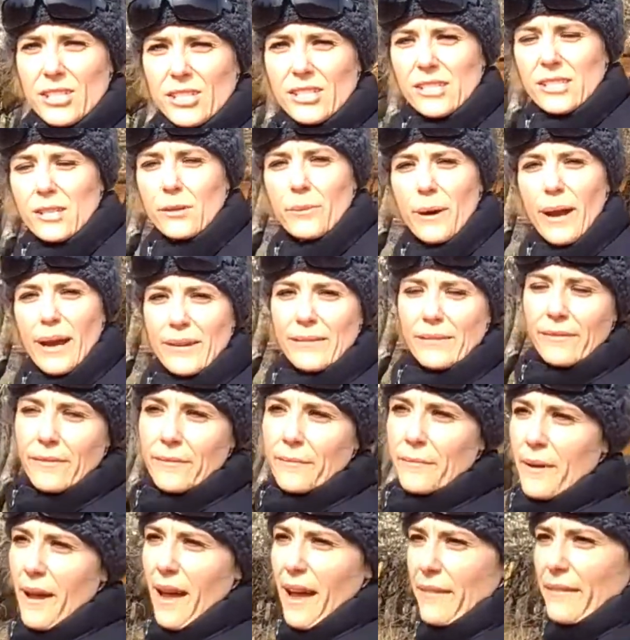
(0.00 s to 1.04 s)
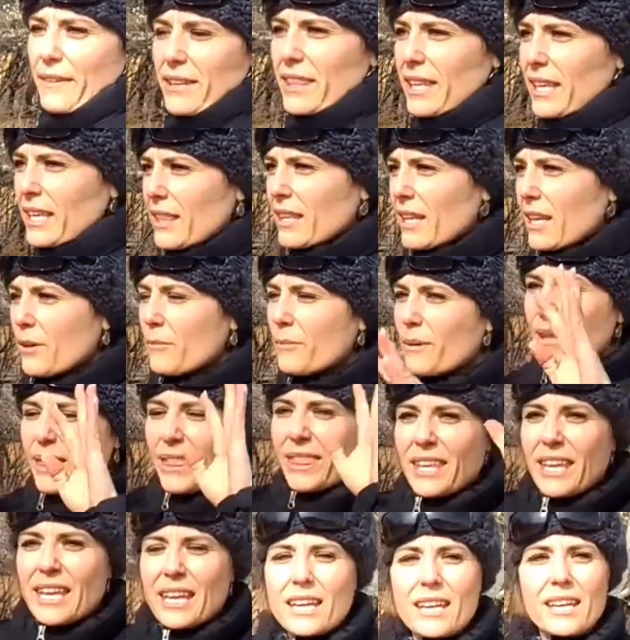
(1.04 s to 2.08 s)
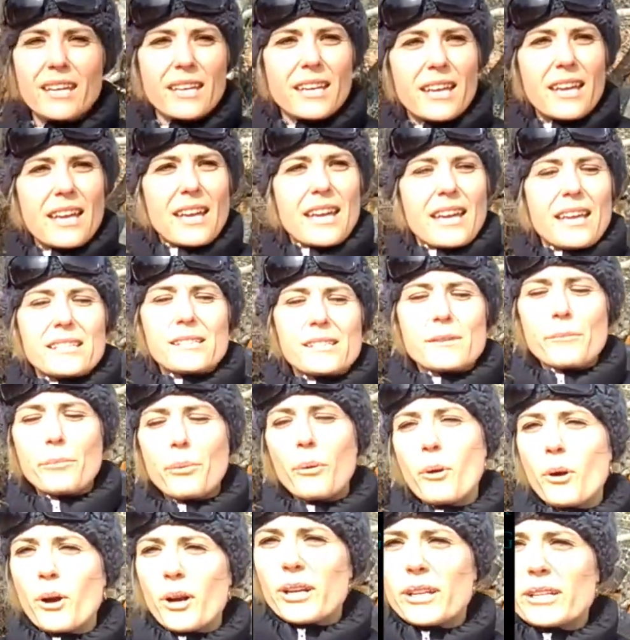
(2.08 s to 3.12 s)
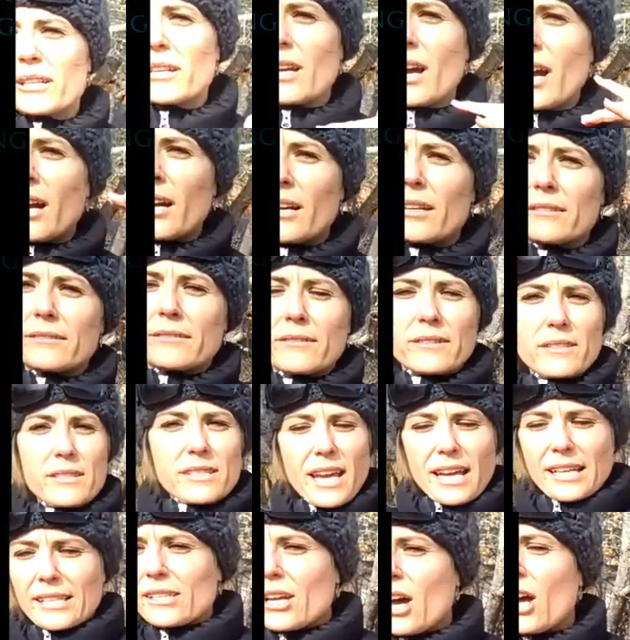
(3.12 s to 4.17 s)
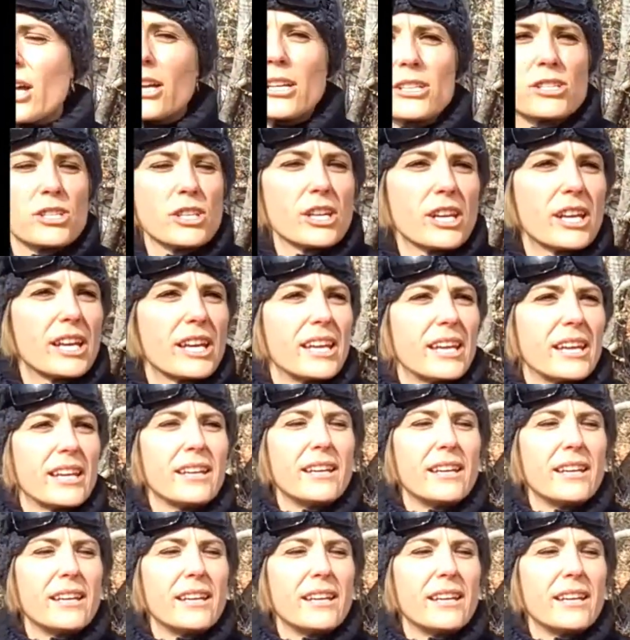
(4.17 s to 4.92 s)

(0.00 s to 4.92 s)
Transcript: just away from everything that we think is important, our technology,